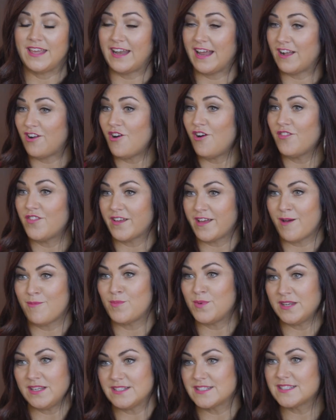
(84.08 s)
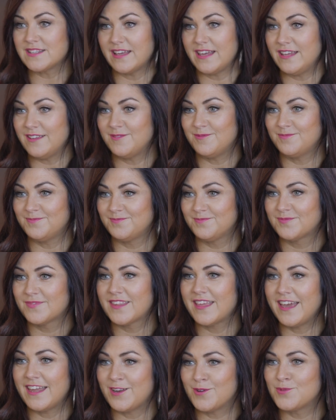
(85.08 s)
And I called the company Slate,
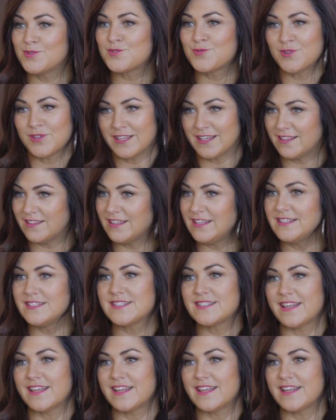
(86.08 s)
and it was really Clean